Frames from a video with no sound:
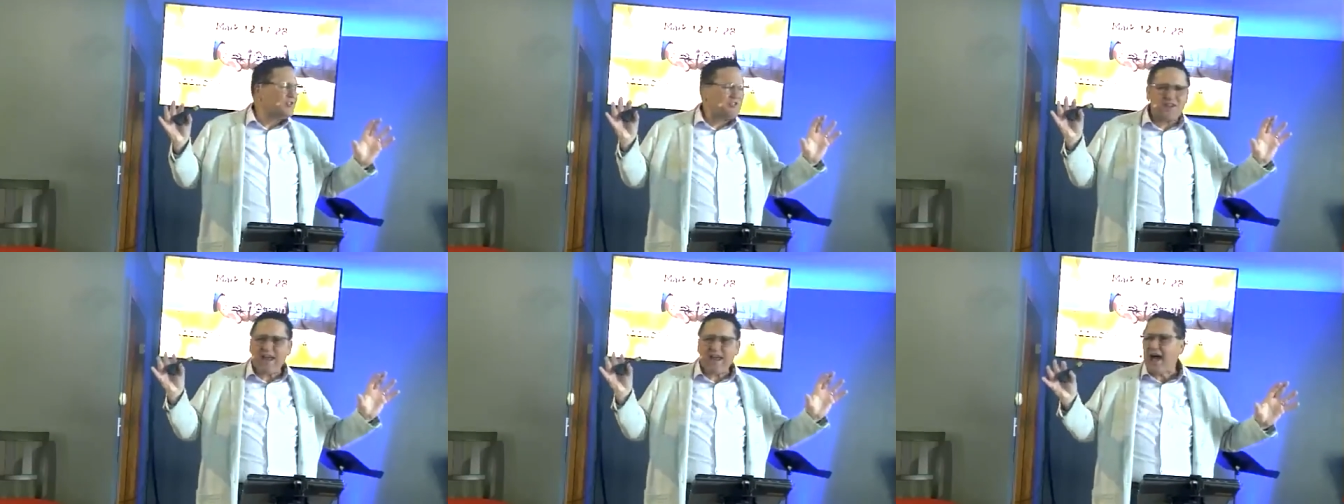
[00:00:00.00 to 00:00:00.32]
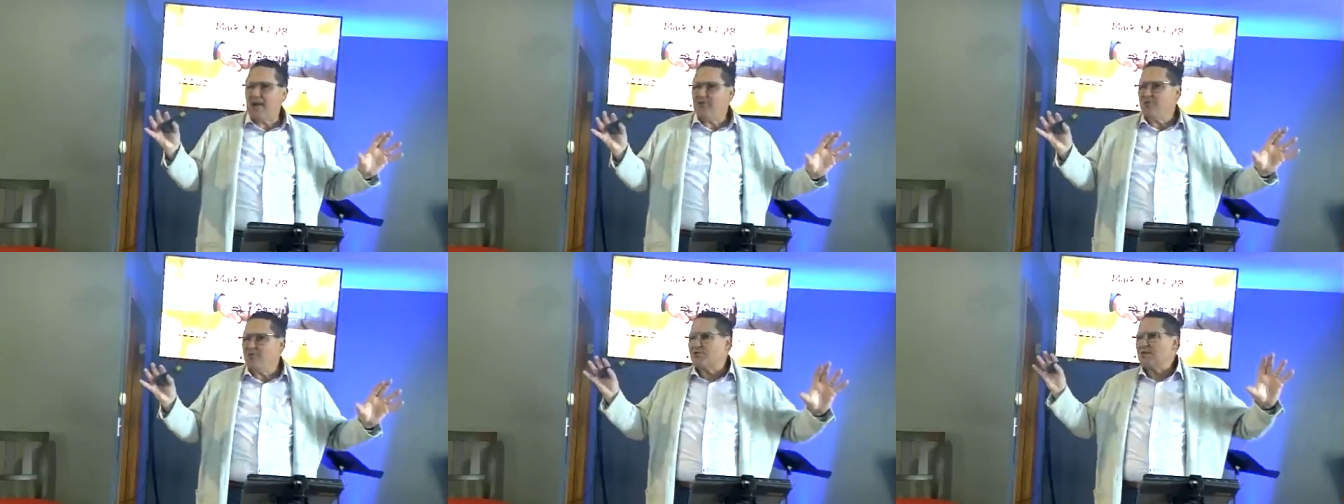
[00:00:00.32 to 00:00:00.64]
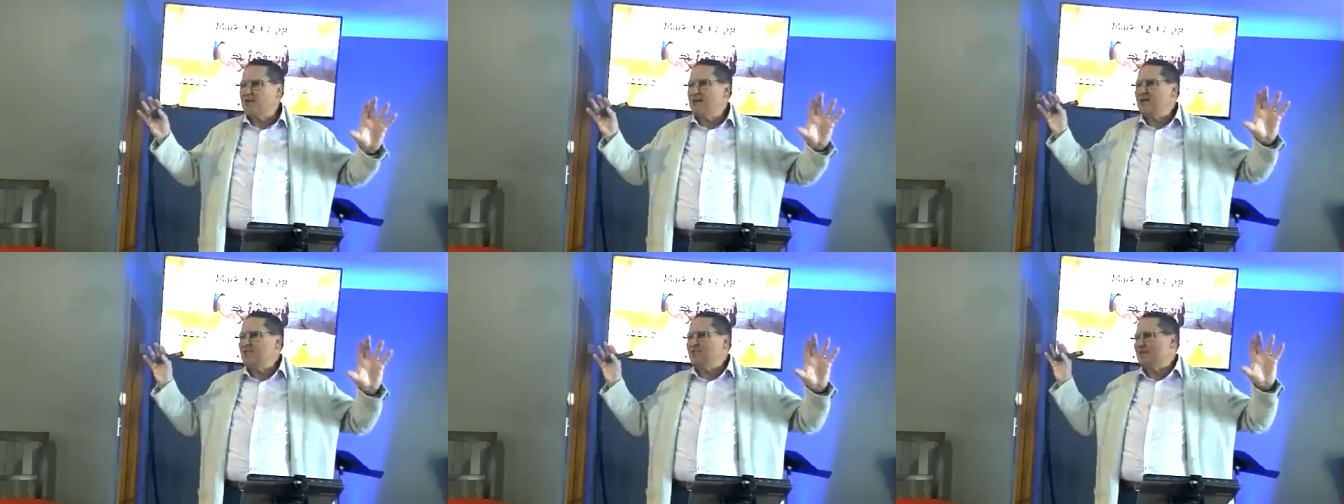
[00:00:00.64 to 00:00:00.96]
the
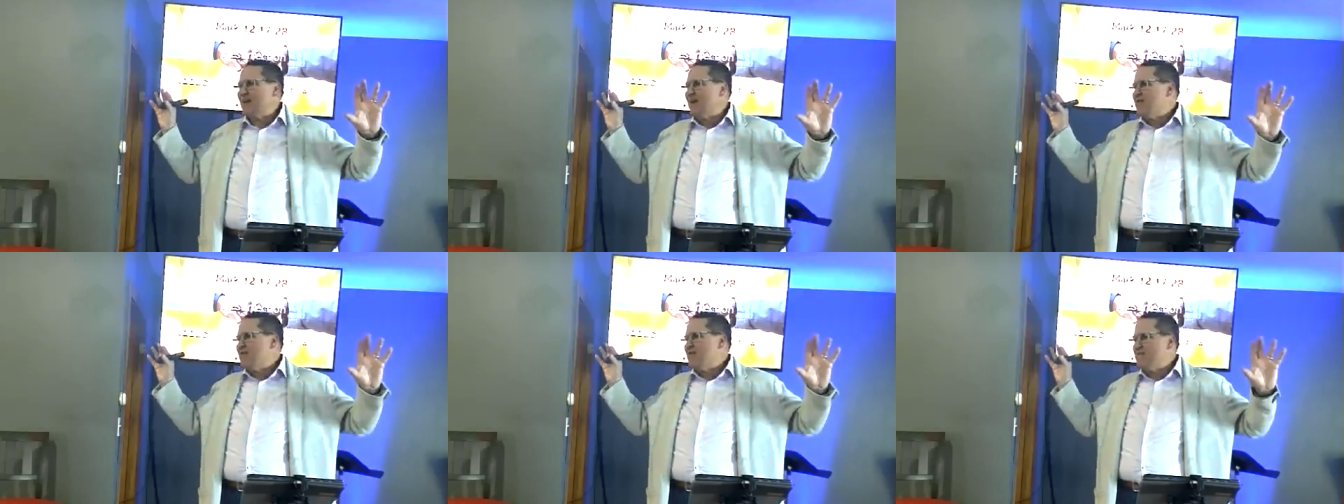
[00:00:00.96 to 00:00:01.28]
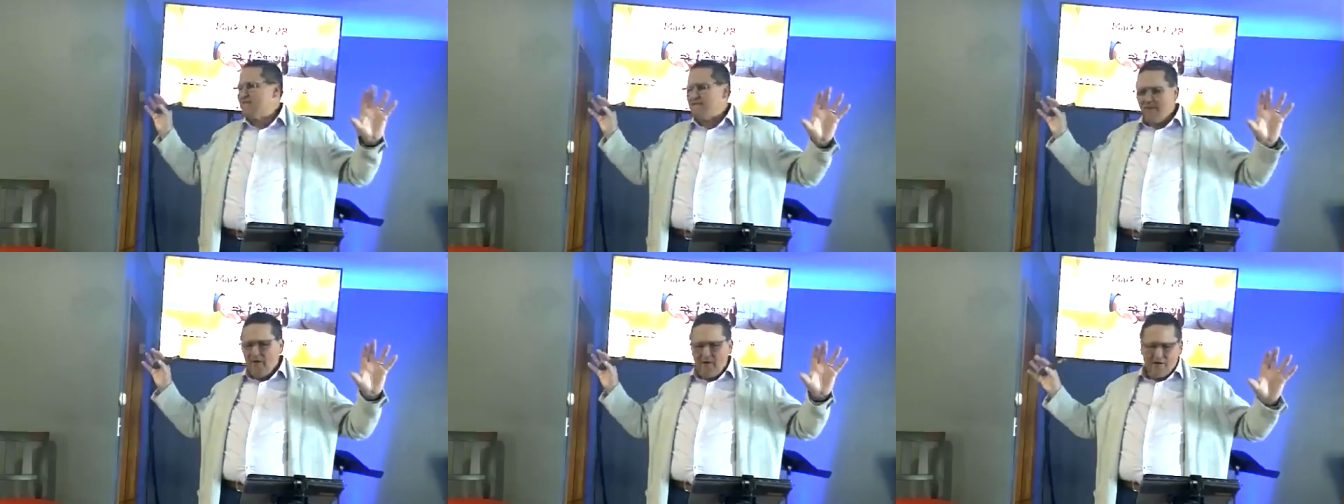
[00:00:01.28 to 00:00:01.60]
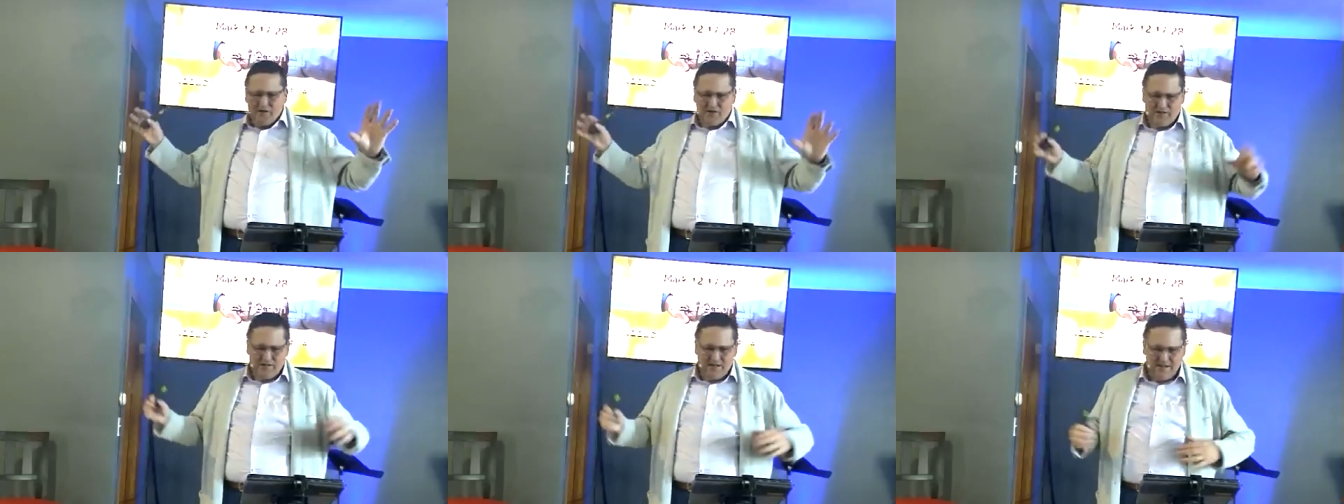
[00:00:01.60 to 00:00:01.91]
Sadducees and the
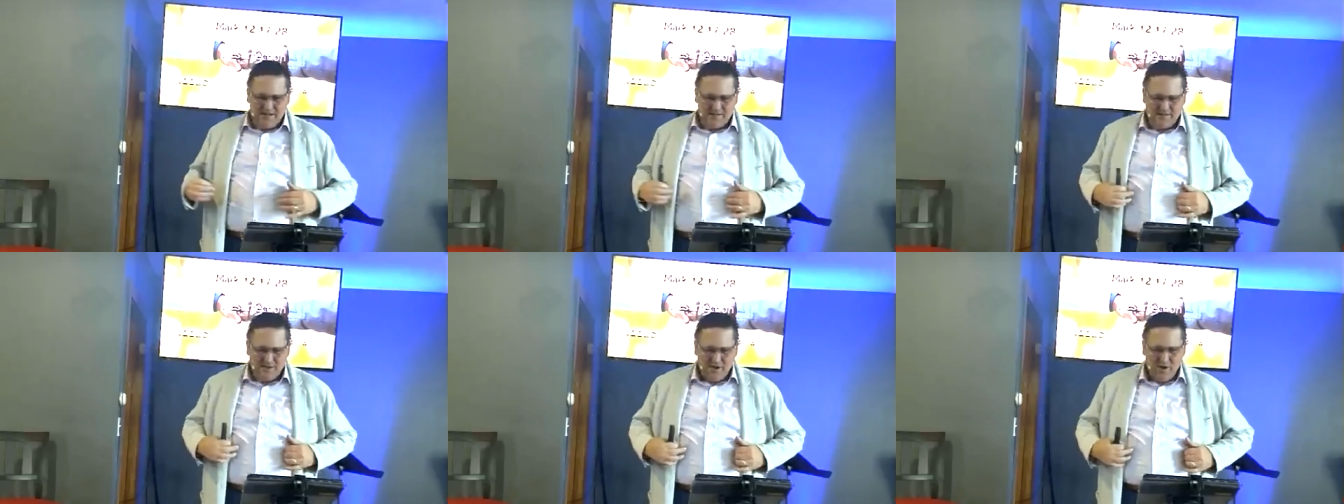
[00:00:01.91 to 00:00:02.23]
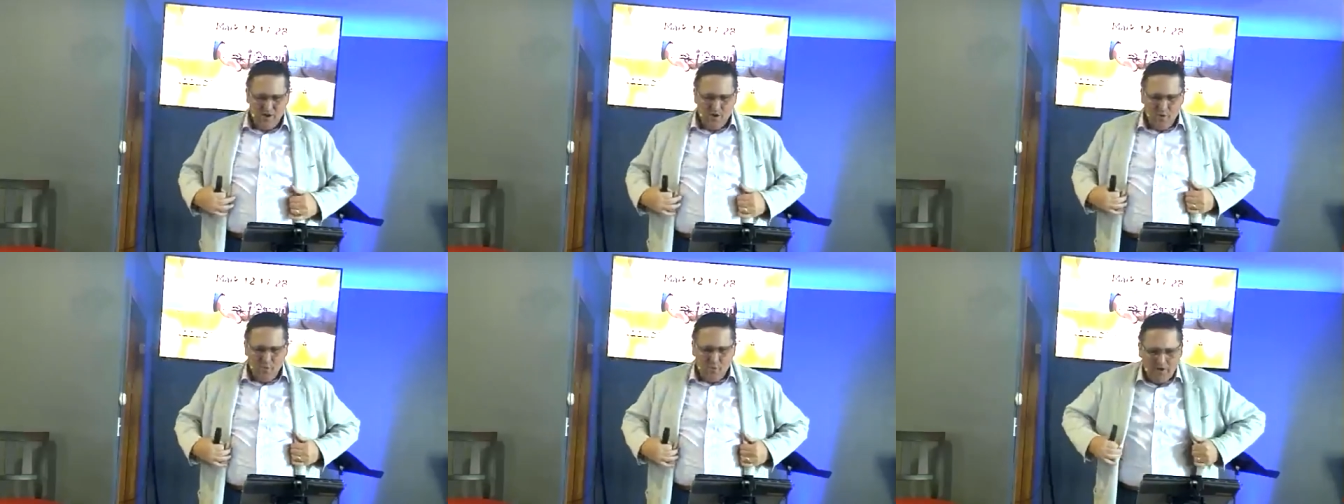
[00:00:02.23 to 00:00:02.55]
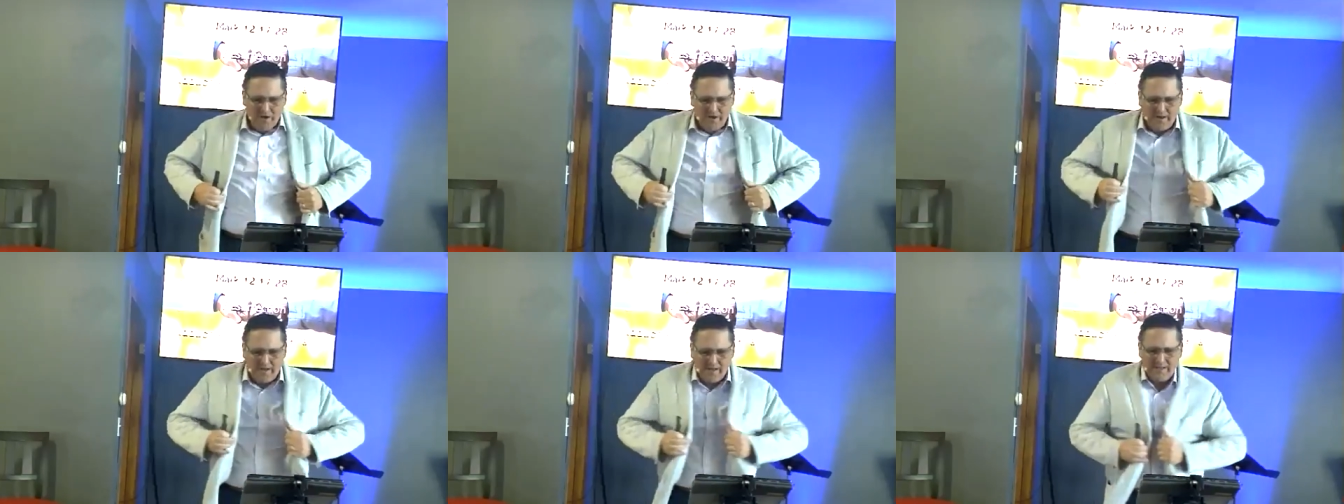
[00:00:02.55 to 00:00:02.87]
Pharisees
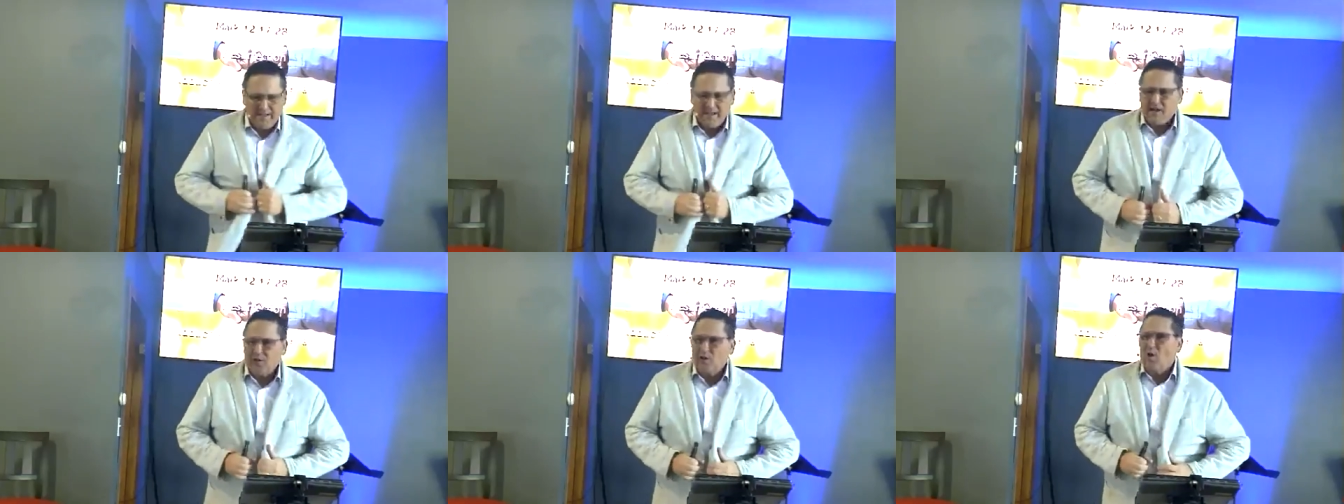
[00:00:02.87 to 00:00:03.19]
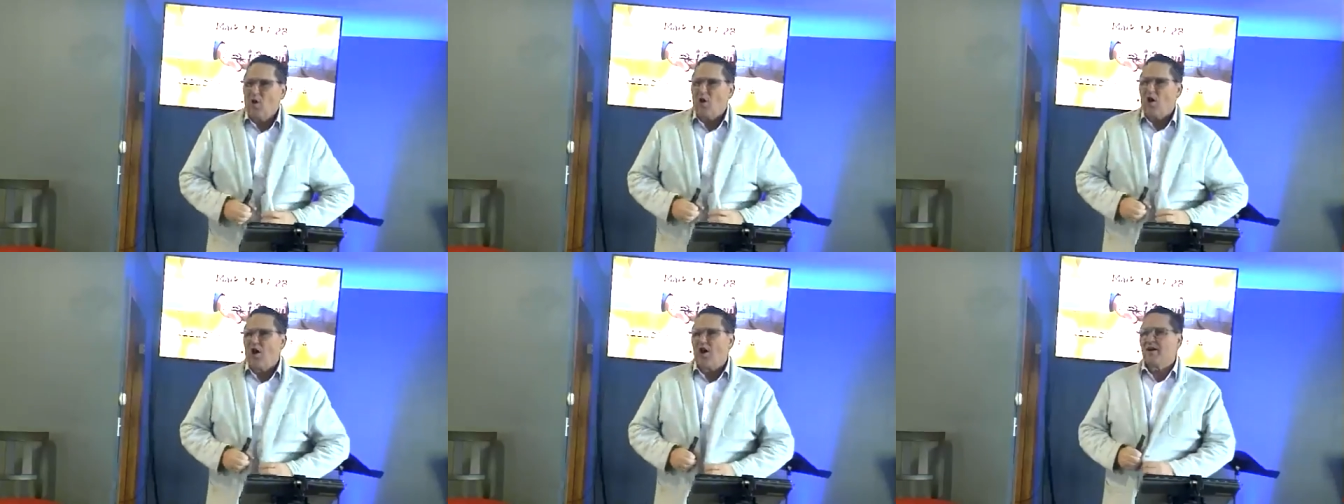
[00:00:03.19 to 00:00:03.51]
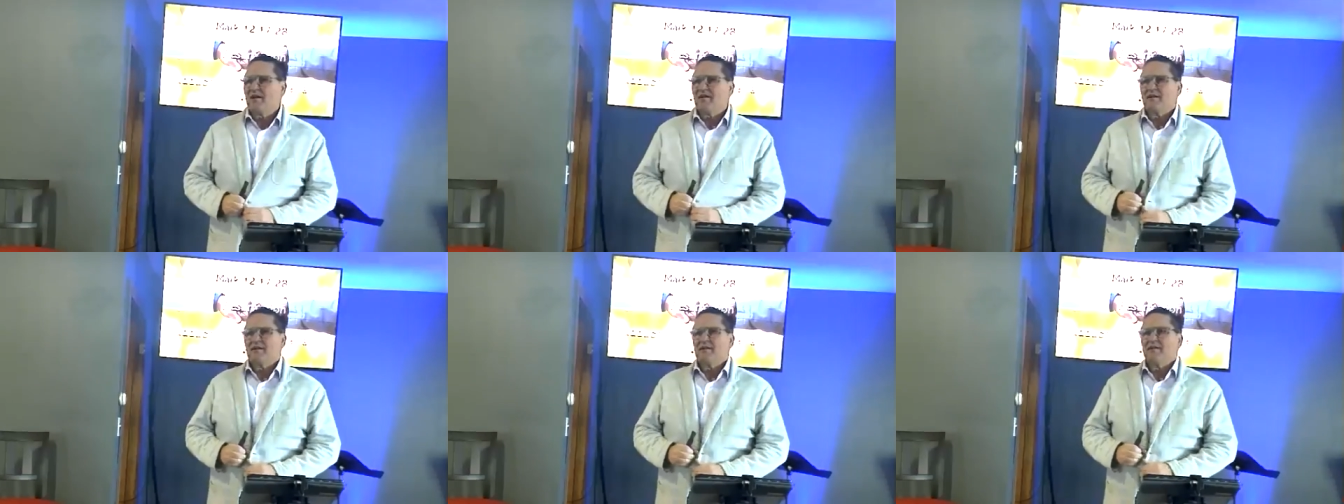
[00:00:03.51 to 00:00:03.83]
really didn't get
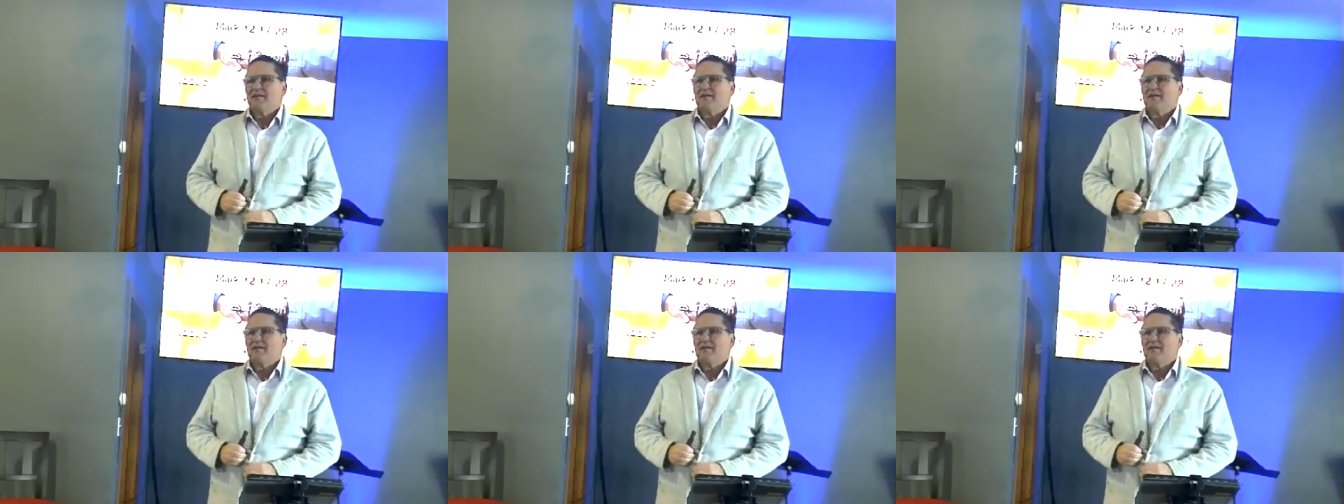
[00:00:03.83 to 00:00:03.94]
along.